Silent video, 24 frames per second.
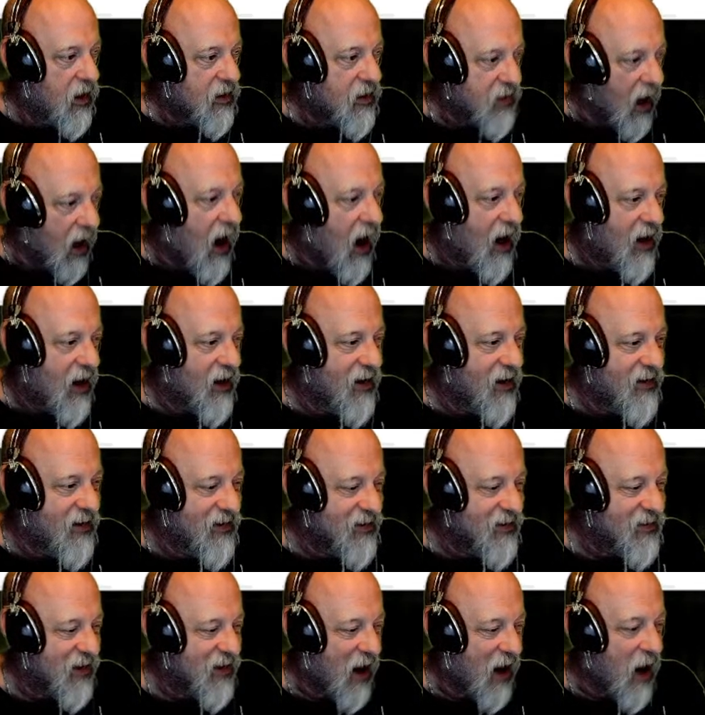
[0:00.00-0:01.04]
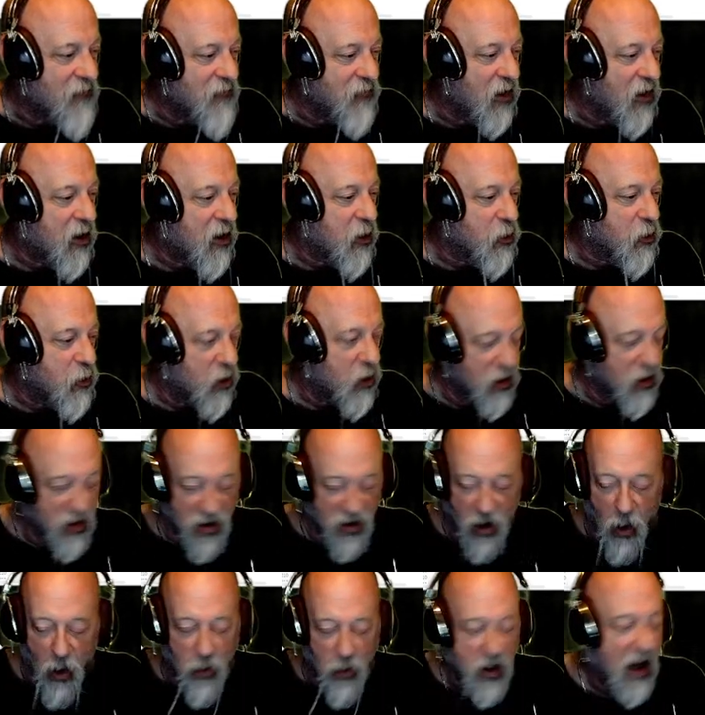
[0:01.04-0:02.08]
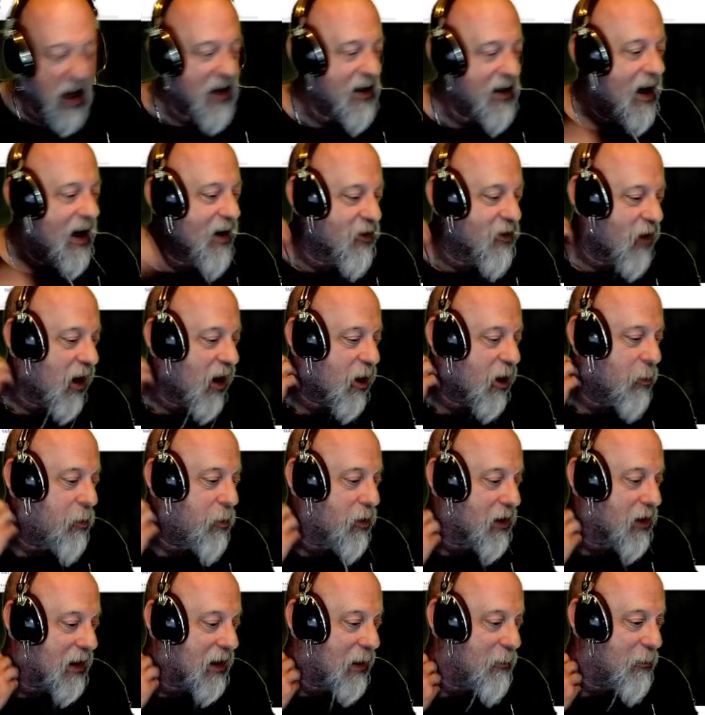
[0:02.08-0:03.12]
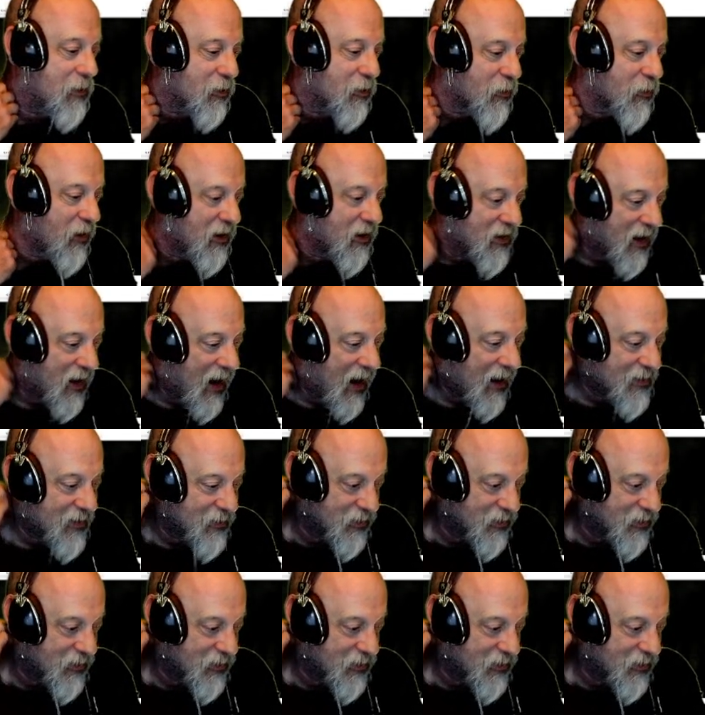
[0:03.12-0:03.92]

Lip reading: Yeah, I figured. Okay, yes, I could put a limiter on that.